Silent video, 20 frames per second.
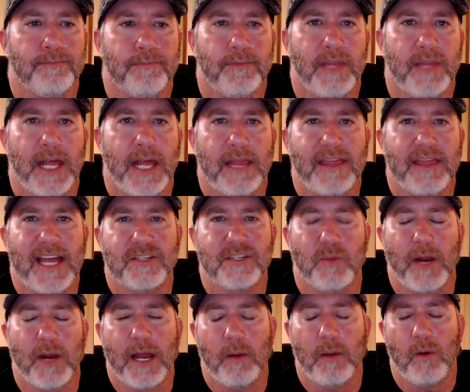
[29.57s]
that's
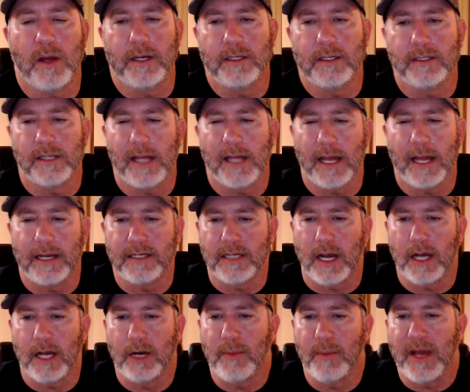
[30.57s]
what I wanted to kind of
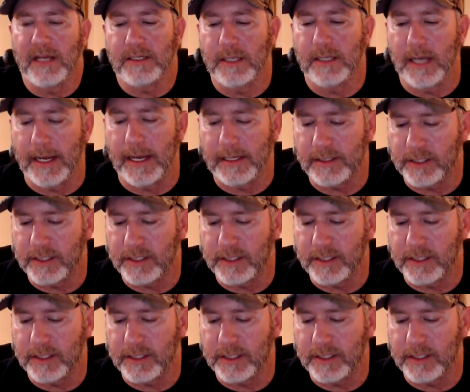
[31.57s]
talk about tonight.